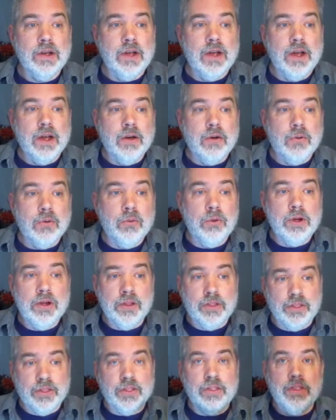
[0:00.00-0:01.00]

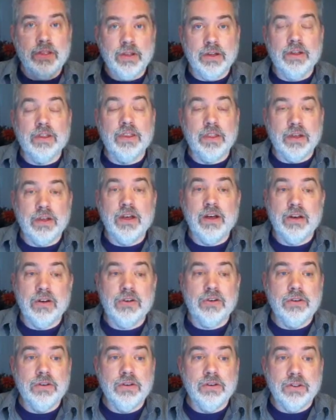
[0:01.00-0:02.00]
with the
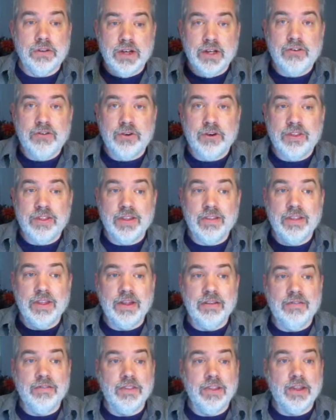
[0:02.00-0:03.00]
country that
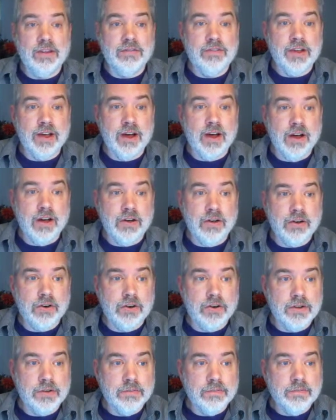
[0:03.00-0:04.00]
they've
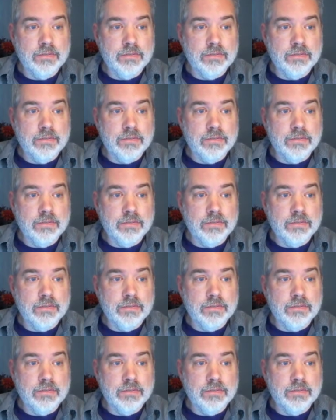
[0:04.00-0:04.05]
conquered,